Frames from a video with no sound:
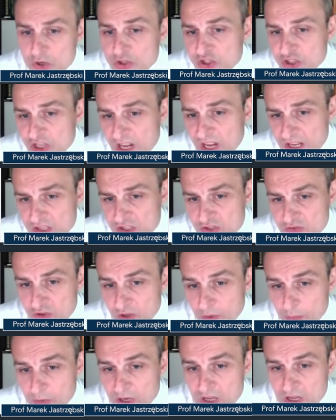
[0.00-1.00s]
will
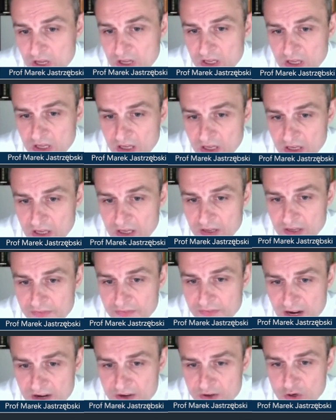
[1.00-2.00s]
change from
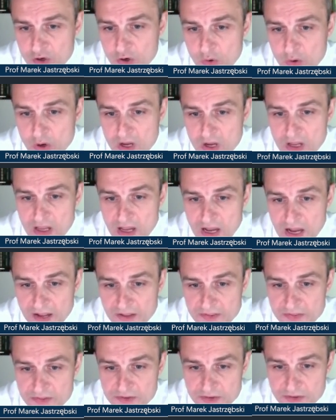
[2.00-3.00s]
uh, narrow
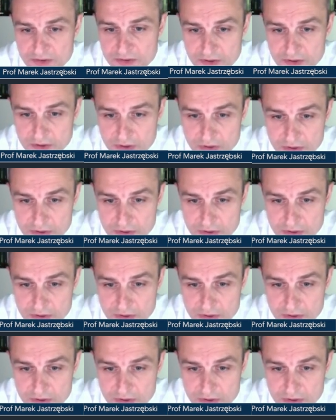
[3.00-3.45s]
and uh,